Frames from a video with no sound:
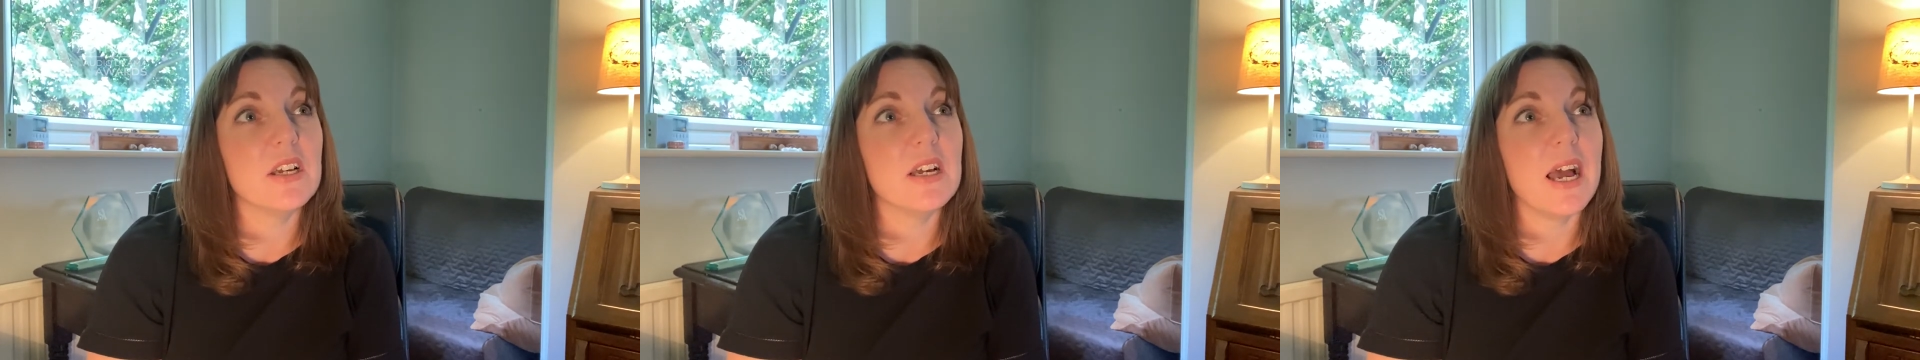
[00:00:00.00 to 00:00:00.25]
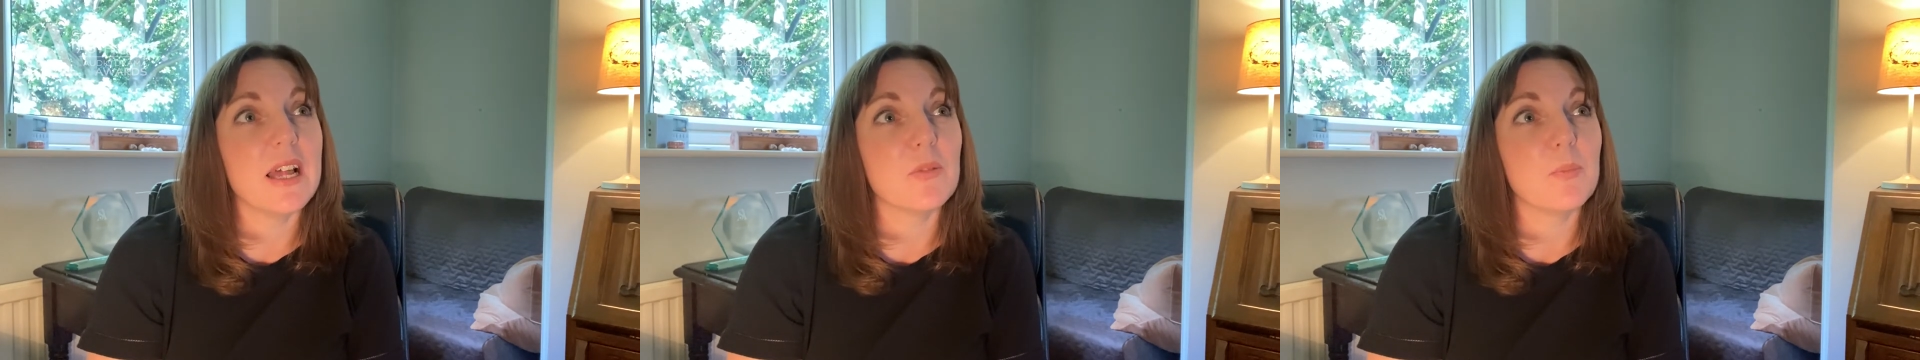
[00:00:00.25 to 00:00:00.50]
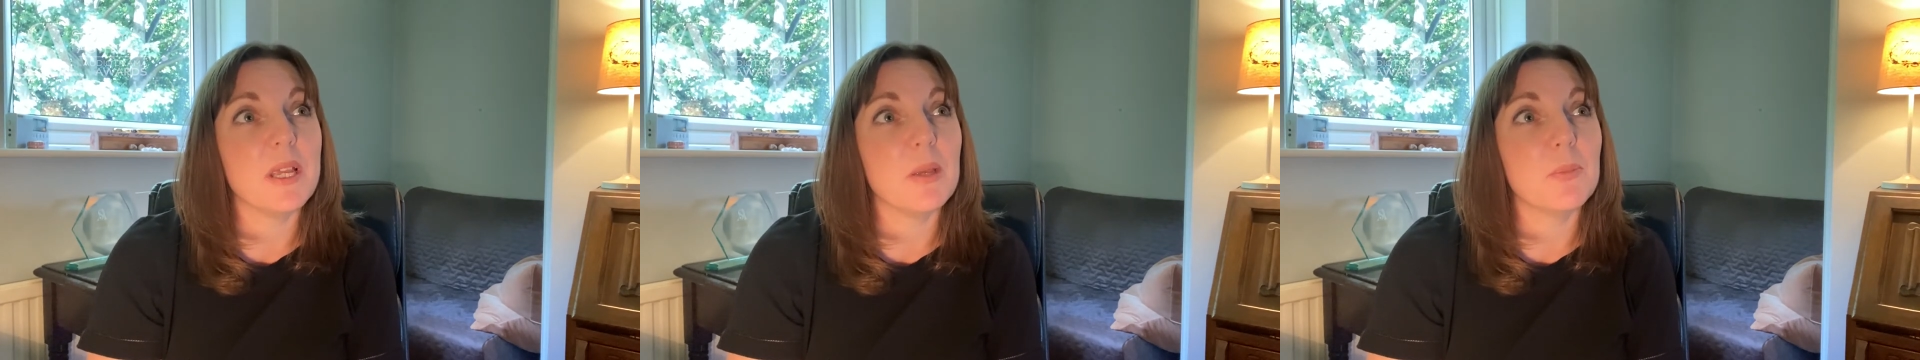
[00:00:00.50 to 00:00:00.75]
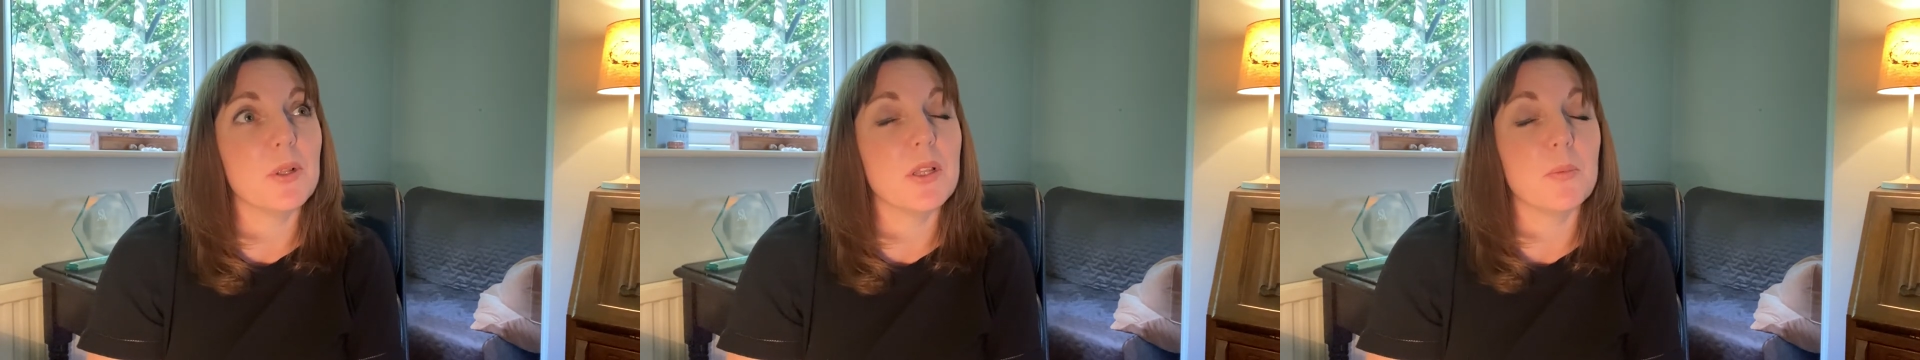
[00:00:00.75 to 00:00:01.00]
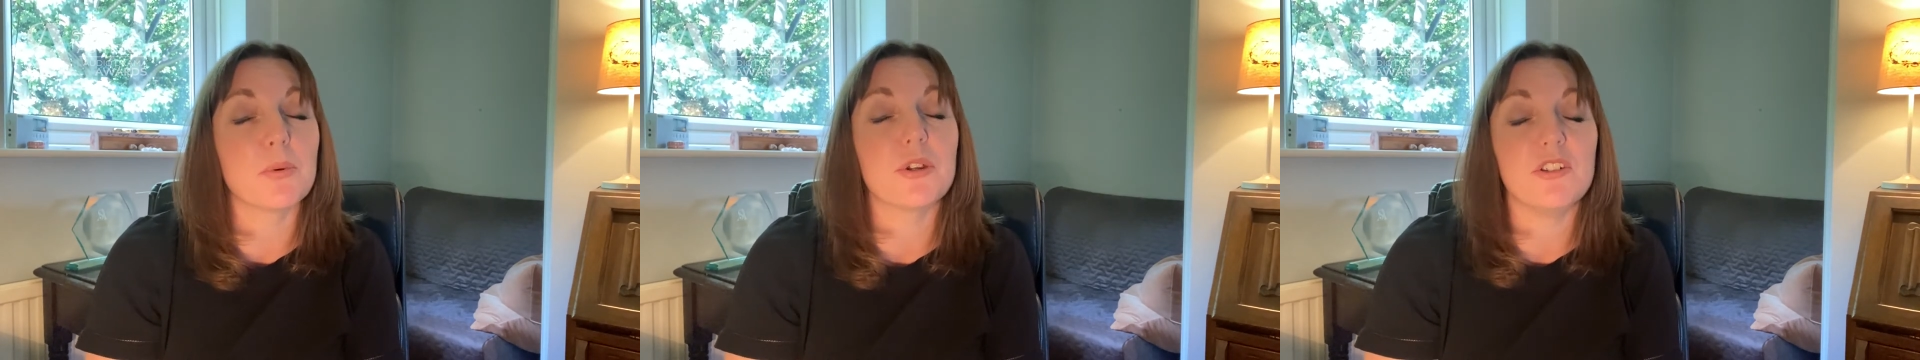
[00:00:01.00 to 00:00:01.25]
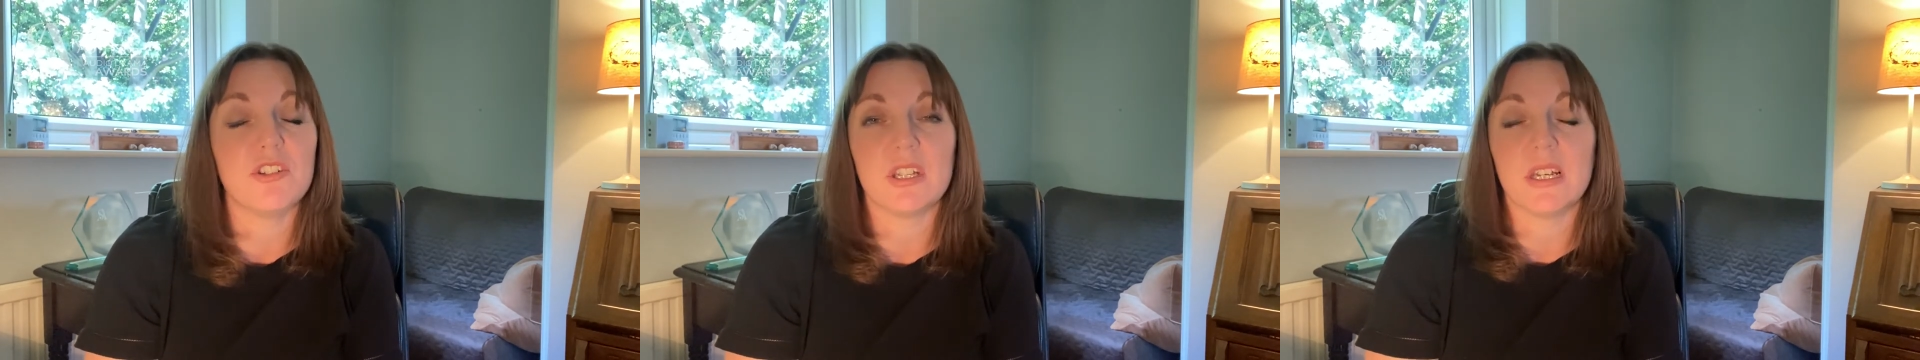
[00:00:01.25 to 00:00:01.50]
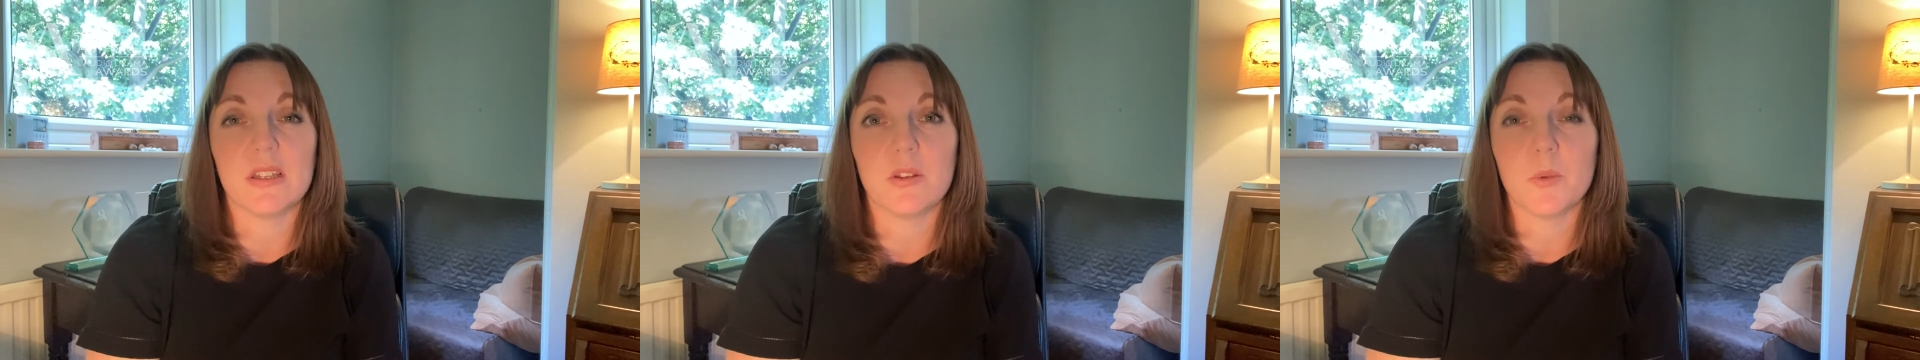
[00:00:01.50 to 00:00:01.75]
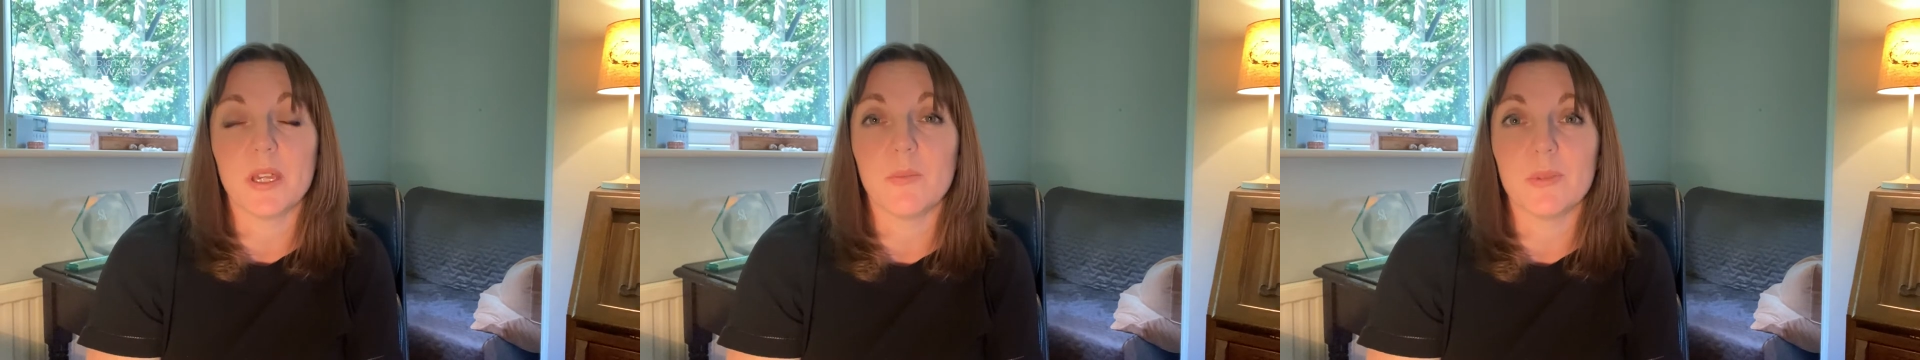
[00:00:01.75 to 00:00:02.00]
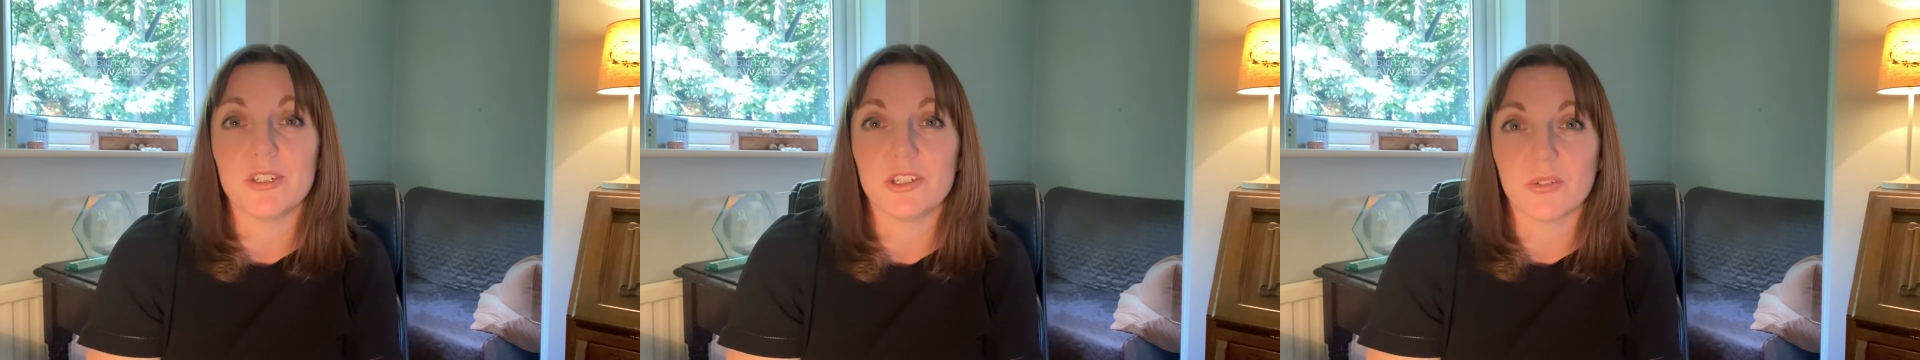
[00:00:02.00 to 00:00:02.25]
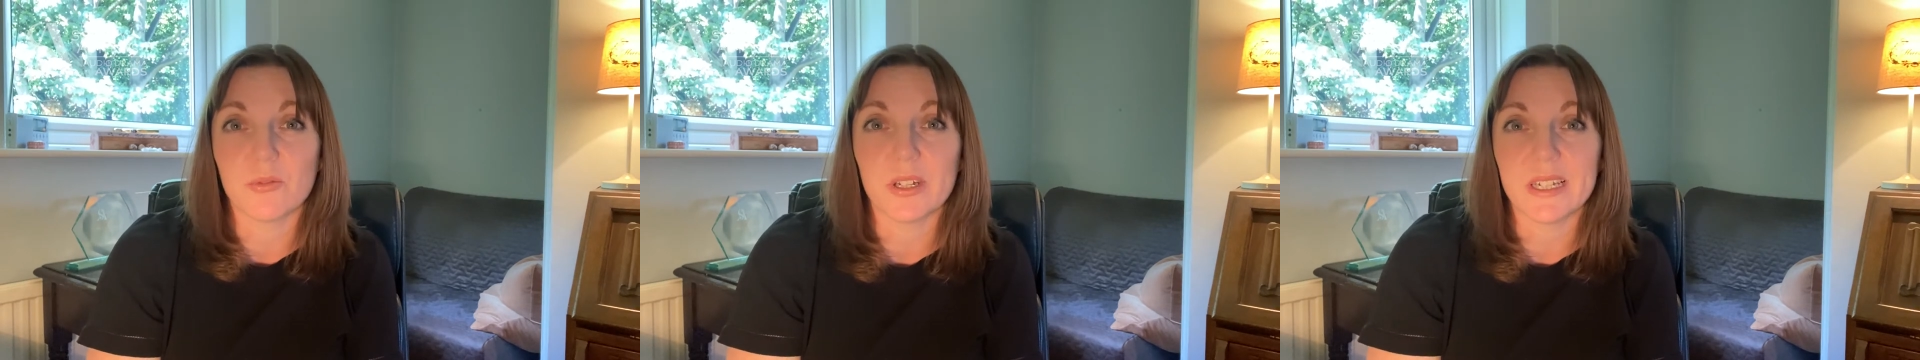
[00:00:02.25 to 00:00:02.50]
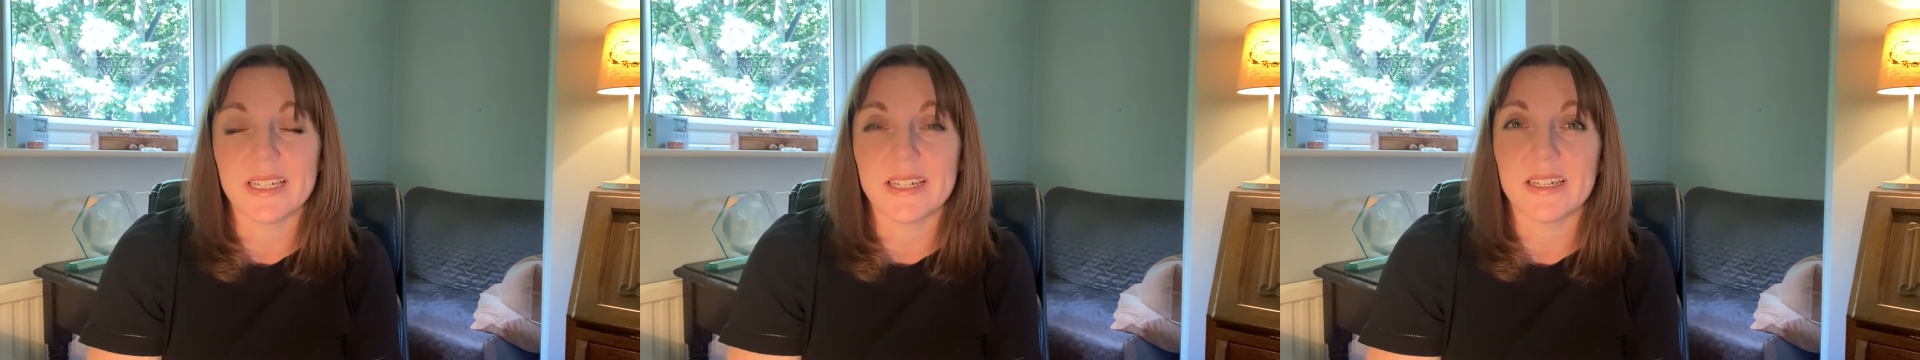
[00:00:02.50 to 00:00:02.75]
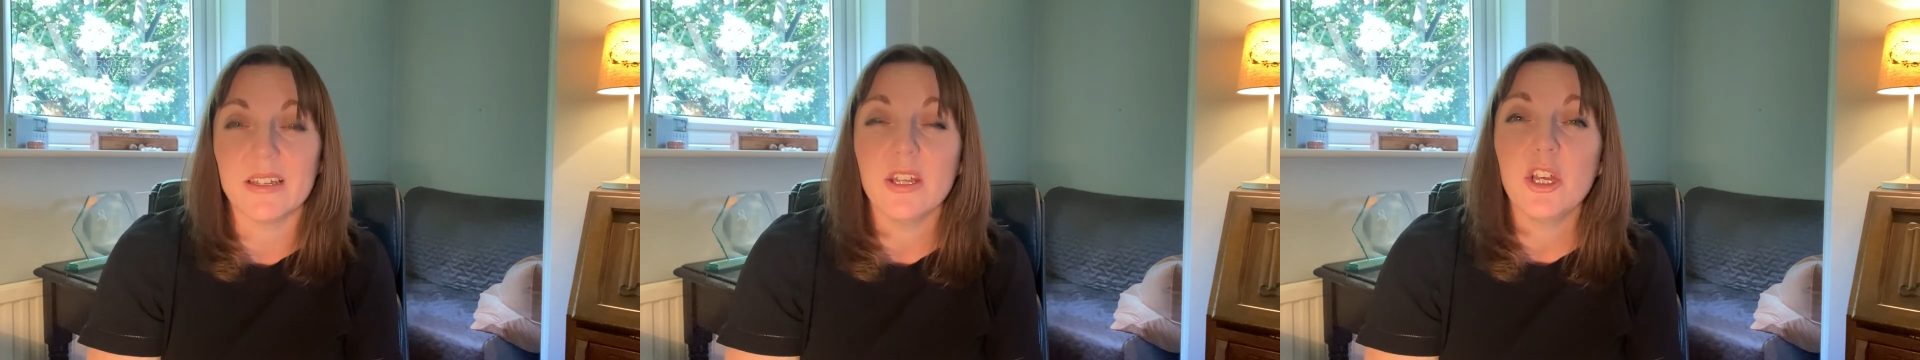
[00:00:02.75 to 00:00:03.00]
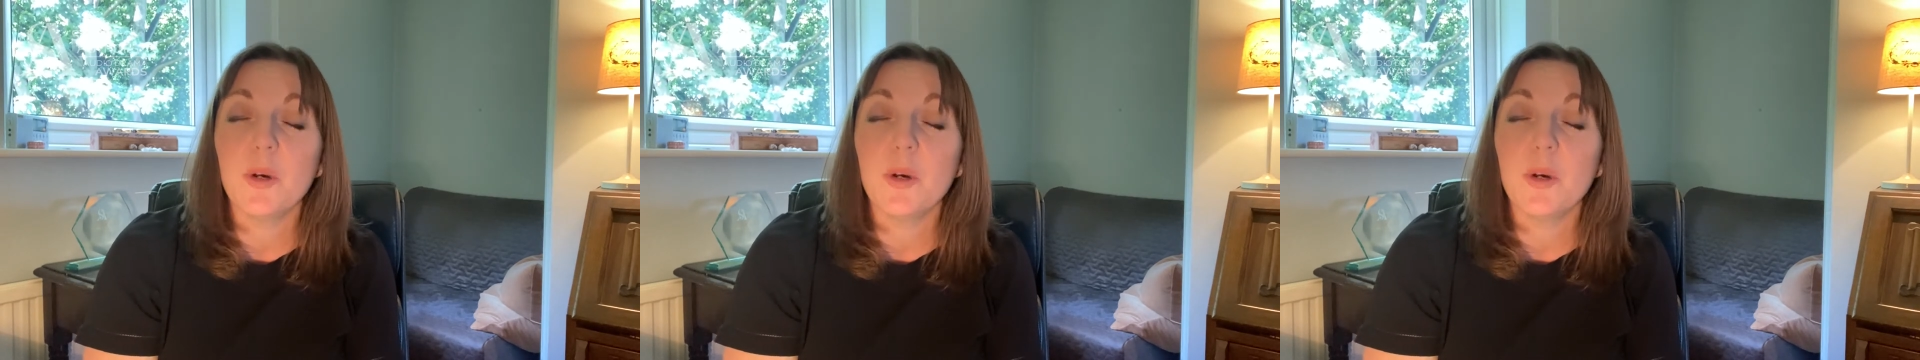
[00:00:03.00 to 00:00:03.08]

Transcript: had people appreciated the way in which I'd written it,